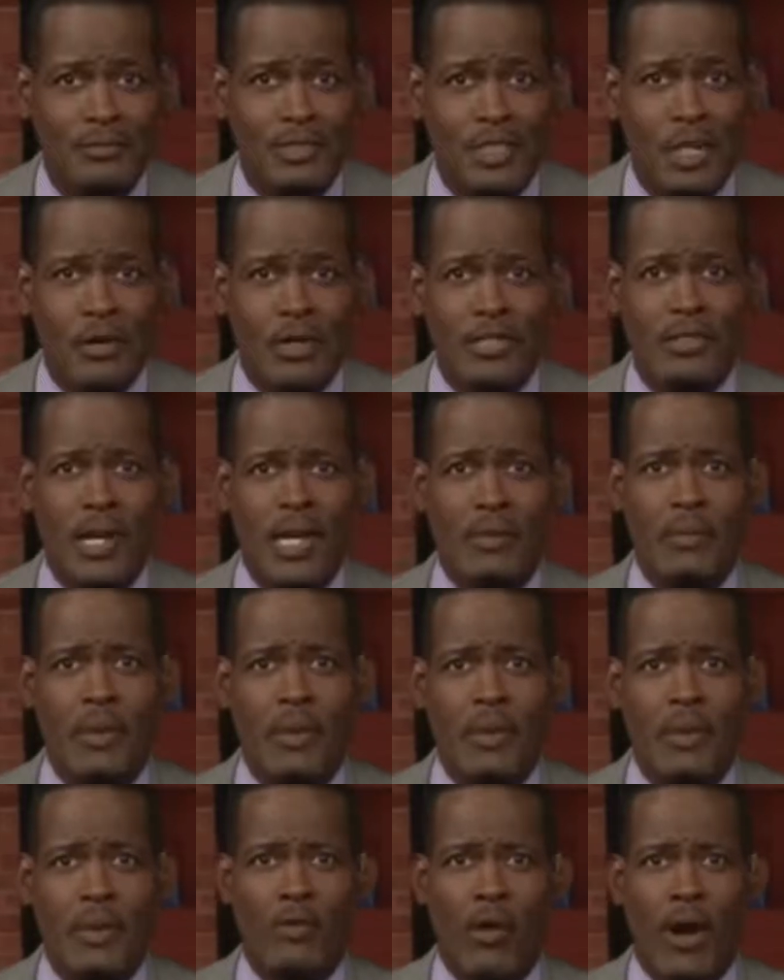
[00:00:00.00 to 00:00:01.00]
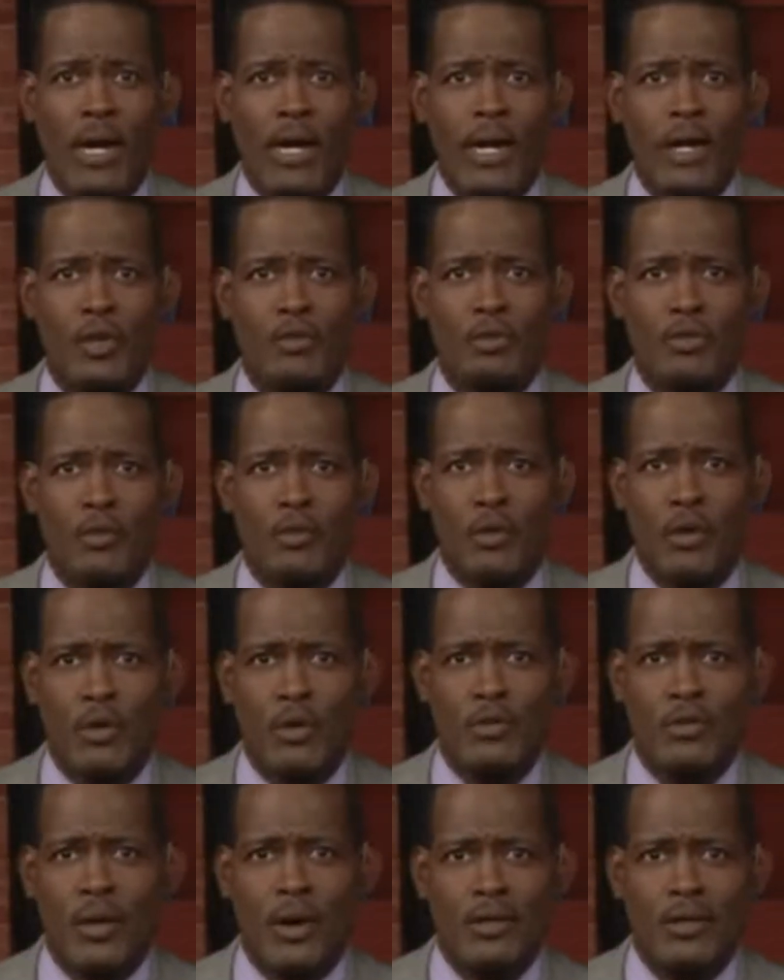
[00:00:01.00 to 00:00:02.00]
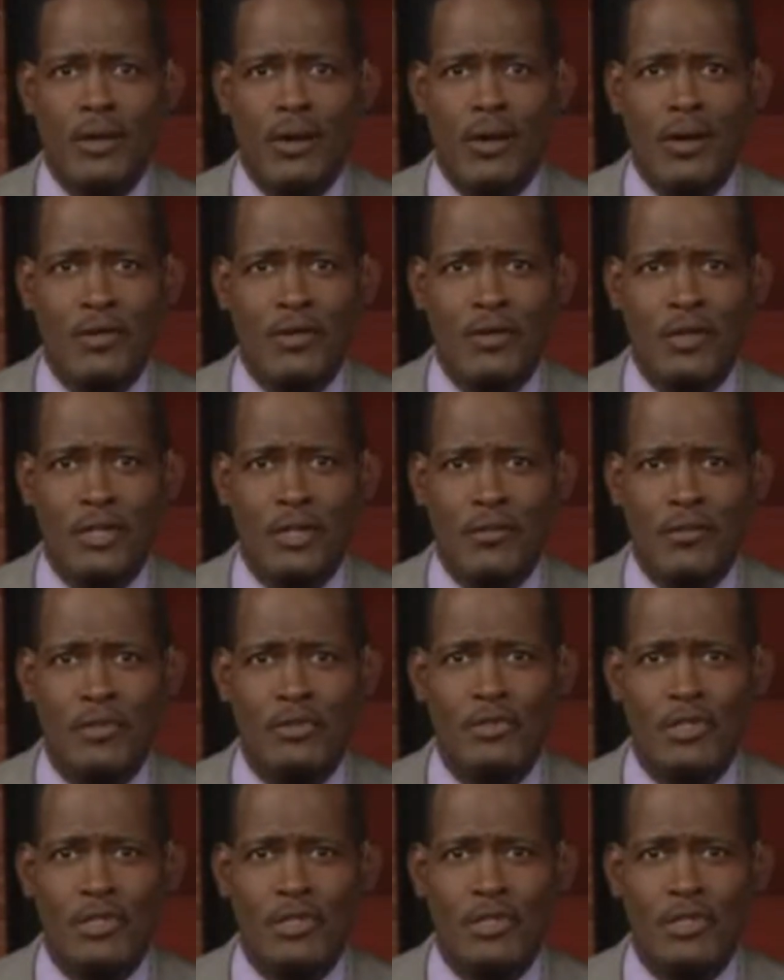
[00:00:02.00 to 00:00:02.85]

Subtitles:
Cody standing by with Ryan Eldridge from Nerds on Call, learning a few